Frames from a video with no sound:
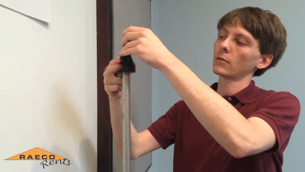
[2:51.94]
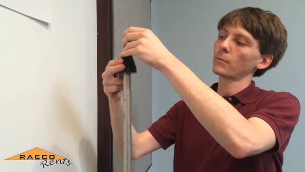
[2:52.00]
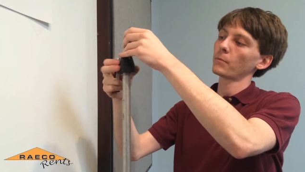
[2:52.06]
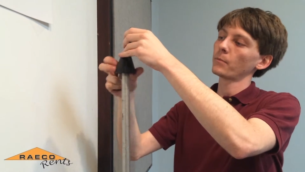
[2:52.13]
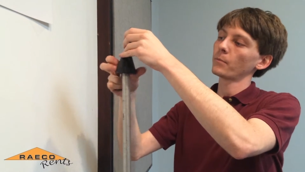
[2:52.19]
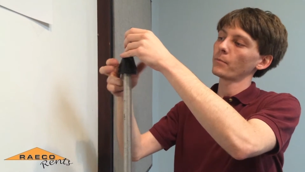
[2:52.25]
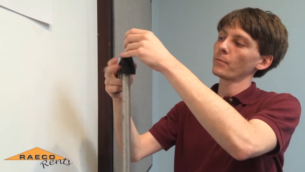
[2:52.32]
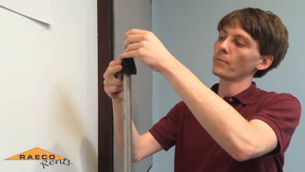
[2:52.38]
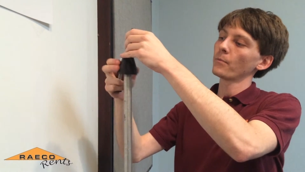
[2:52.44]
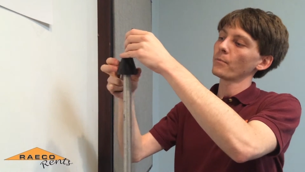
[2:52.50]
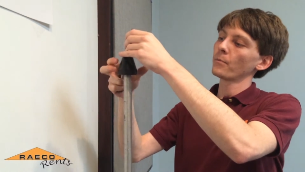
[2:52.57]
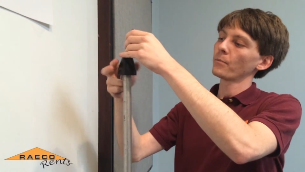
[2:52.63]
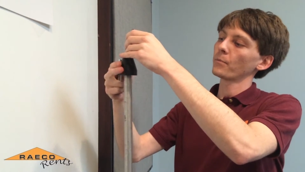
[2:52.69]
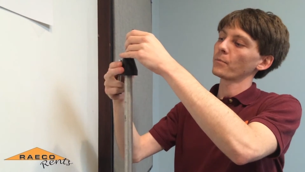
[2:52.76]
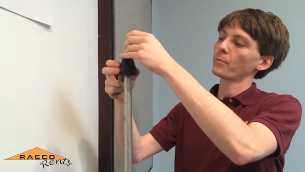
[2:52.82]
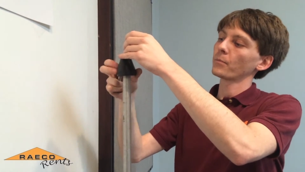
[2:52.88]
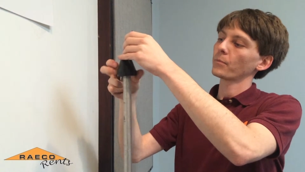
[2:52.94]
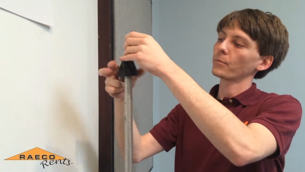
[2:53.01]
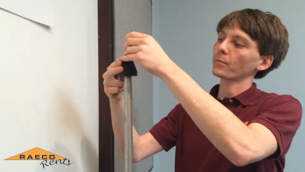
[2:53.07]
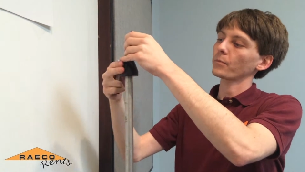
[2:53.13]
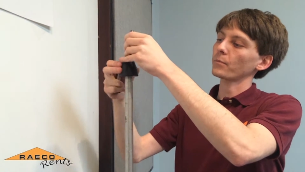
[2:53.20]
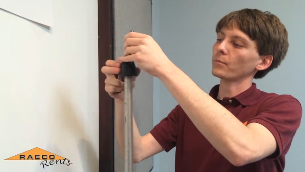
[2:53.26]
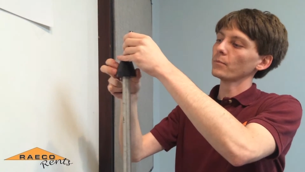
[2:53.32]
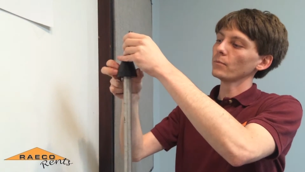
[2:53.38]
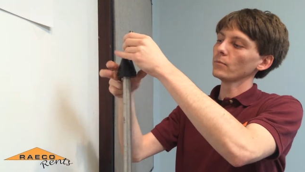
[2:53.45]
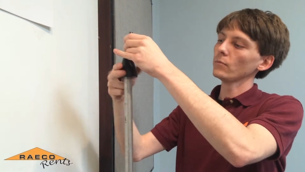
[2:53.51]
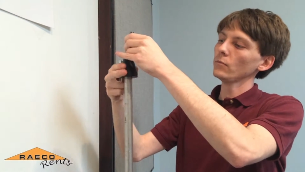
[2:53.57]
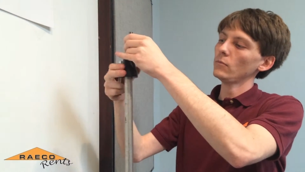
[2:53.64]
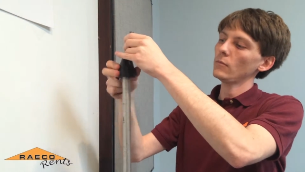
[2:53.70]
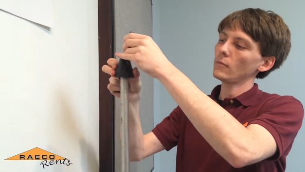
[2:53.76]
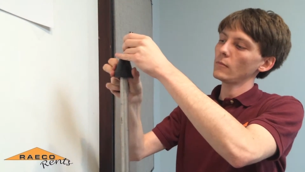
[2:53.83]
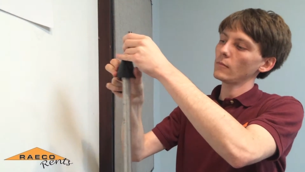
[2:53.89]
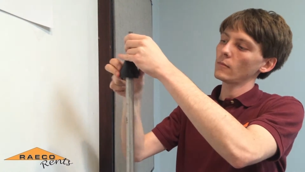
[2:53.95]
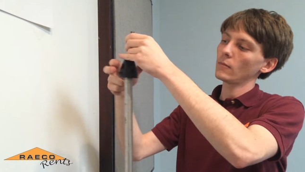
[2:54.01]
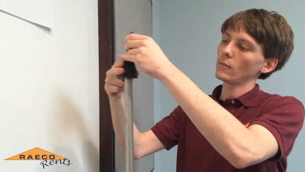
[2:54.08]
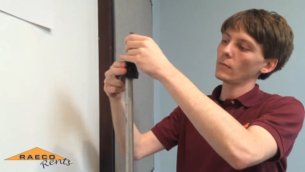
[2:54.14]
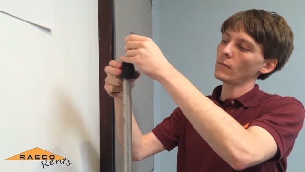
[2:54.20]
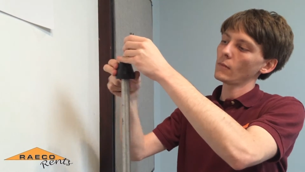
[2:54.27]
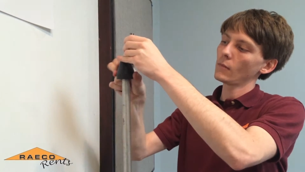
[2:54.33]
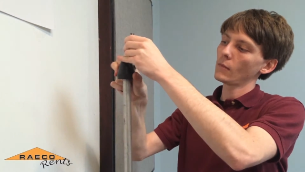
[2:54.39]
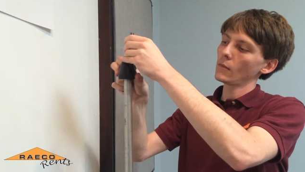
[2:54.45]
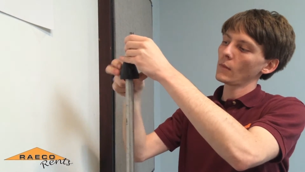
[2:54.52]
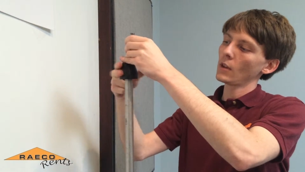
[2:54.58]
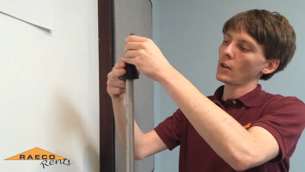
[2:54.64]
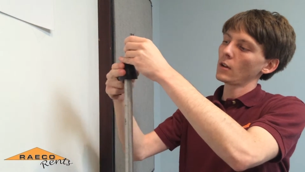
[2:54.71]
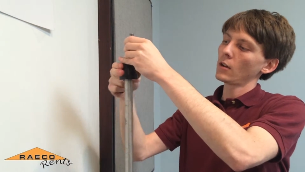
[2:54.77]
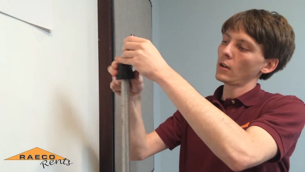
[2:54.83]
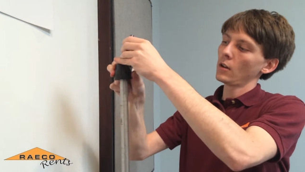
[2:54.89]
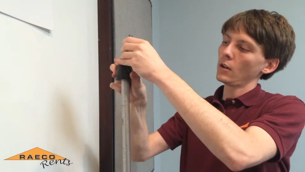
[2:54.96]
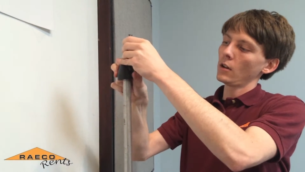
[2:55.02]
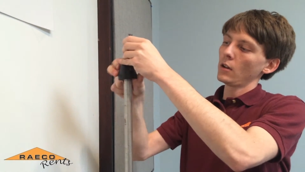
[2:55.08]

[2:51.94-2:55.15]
(no one is talking)